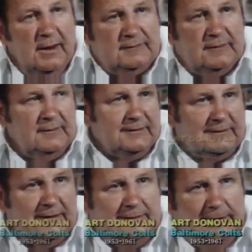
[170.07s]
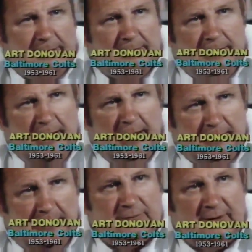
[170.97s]
I said, let's get Deacon Dan.
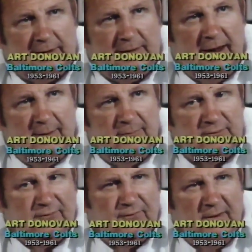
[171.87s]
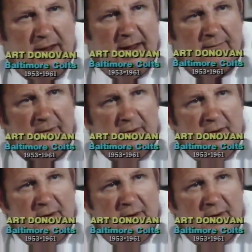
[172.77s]
Now was our time. He said, fine.